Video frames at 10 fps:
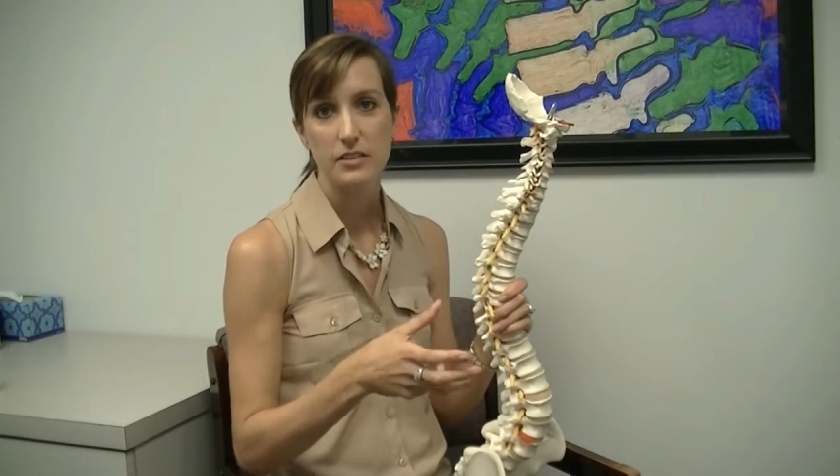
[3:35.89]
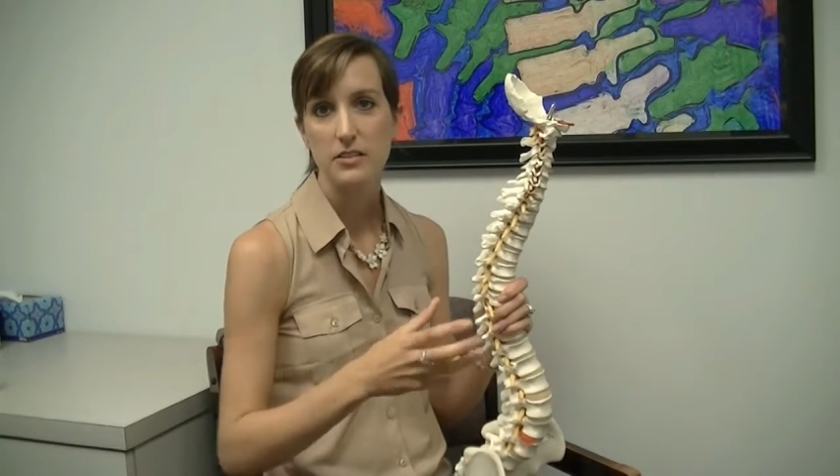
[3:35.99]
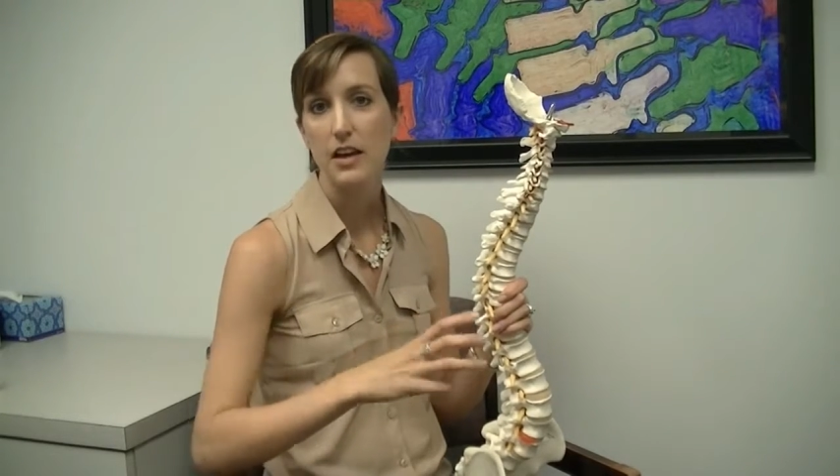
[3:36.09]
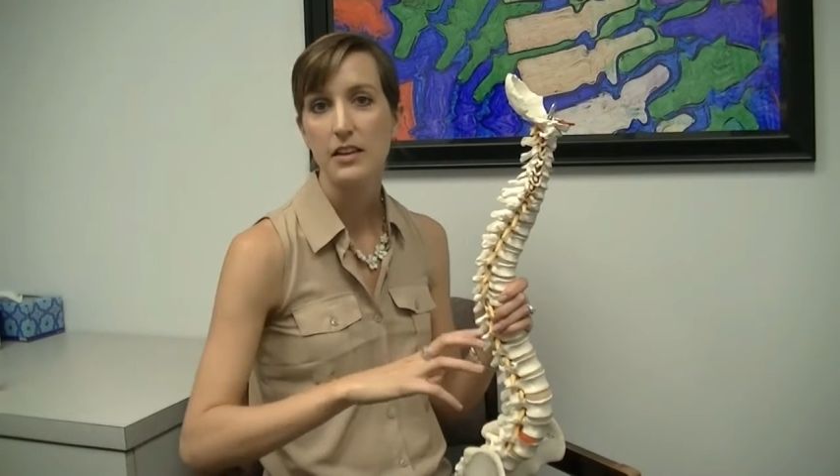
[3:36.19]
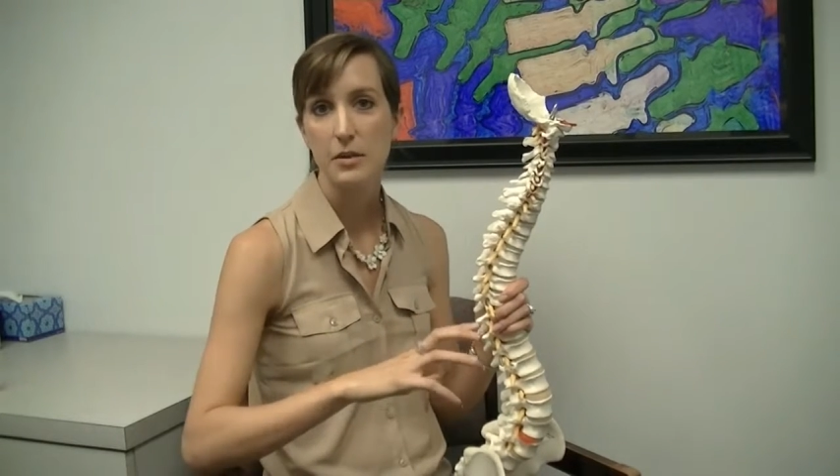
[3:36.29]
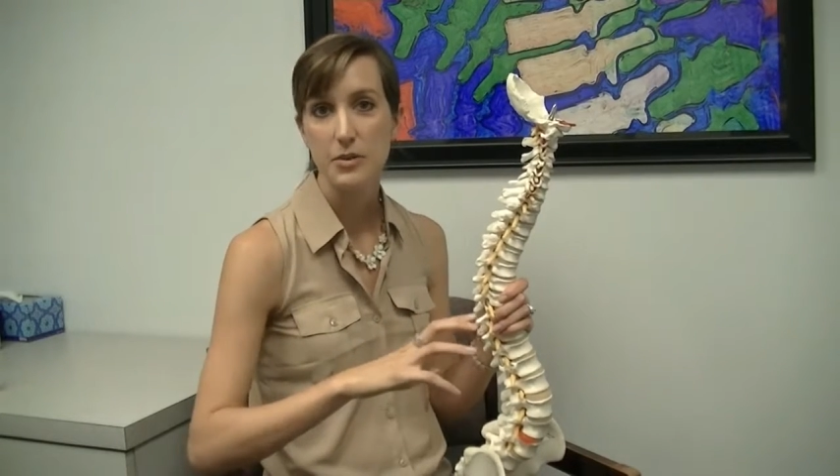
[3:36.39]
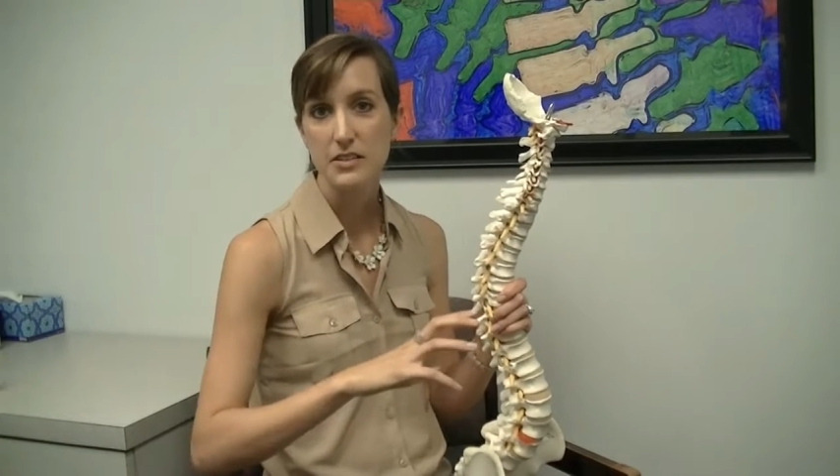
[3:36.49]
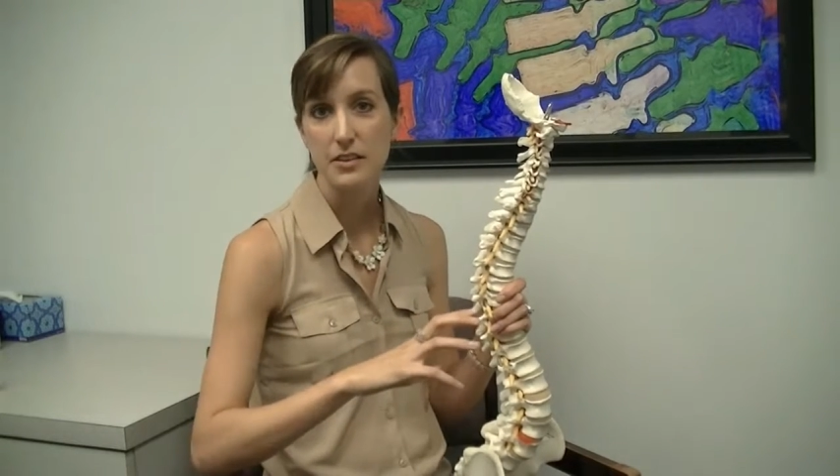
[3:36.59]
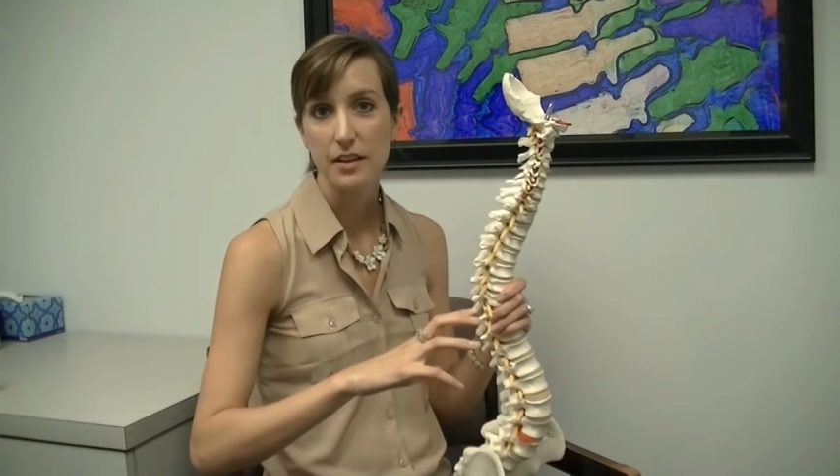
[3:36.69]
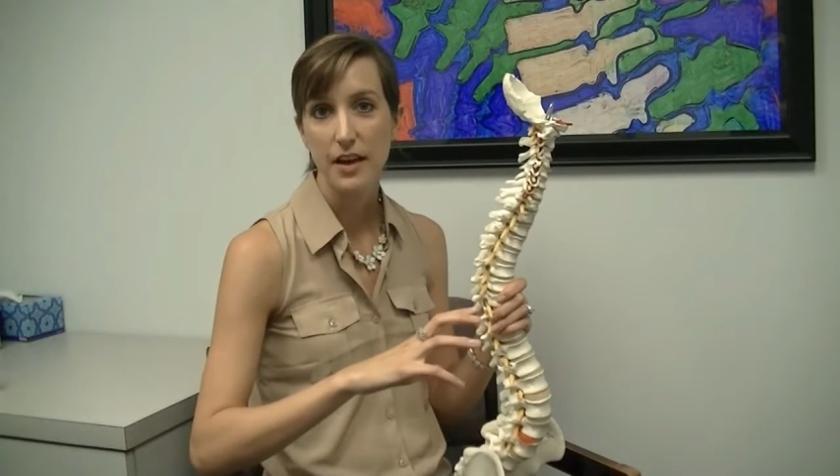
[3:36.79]
slightly
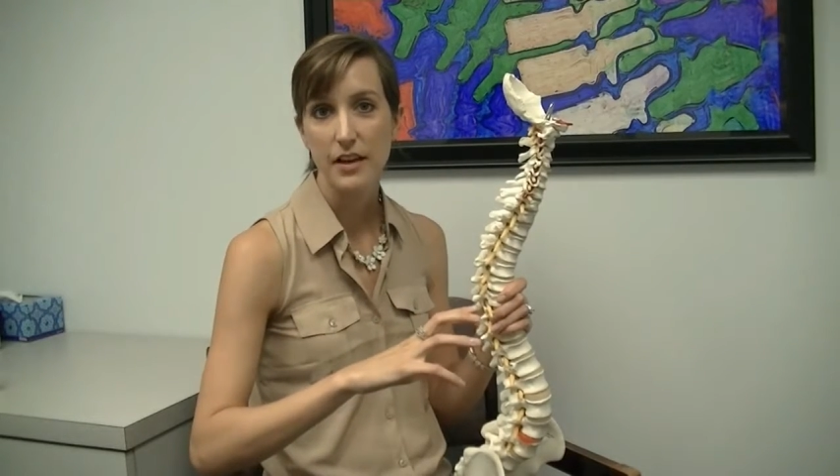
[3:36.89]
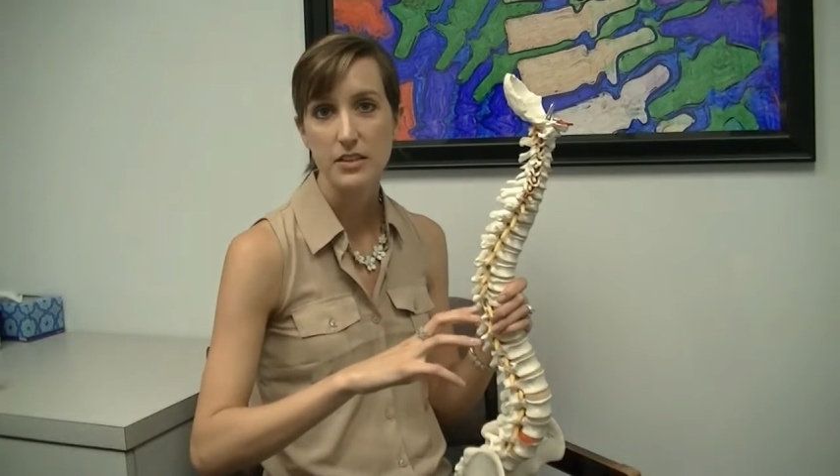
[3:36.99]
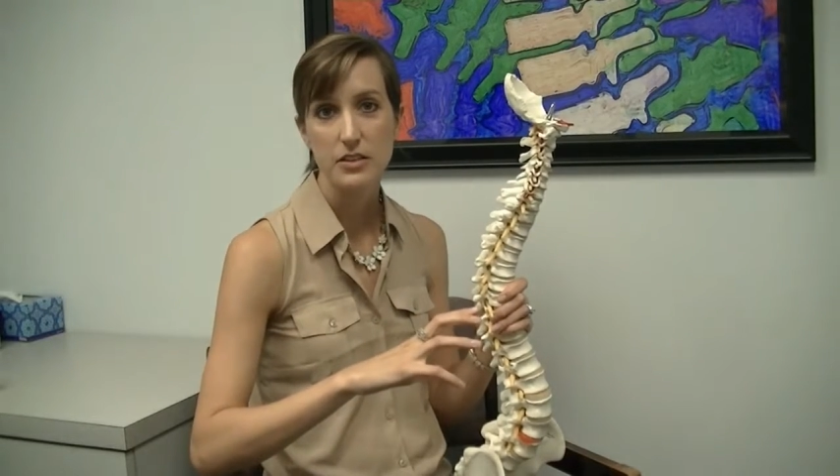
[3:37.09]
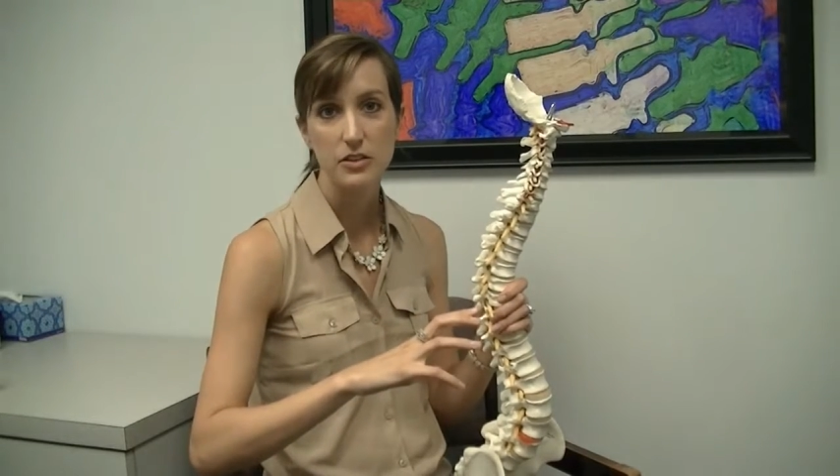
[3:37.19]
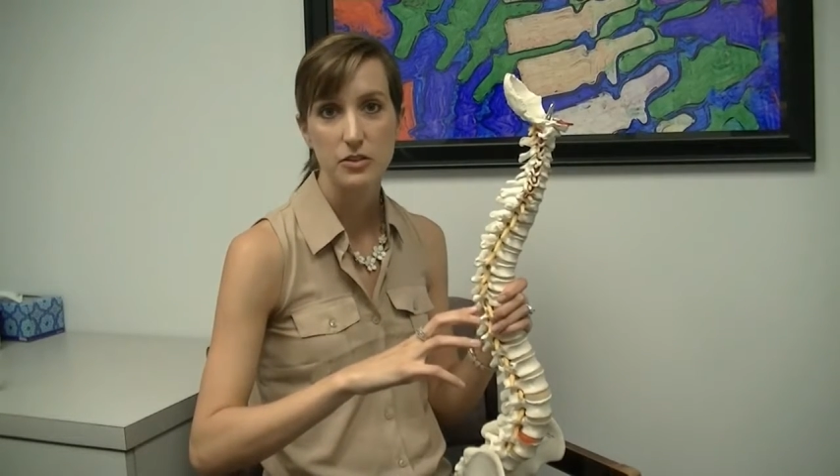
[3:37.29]
misaligned,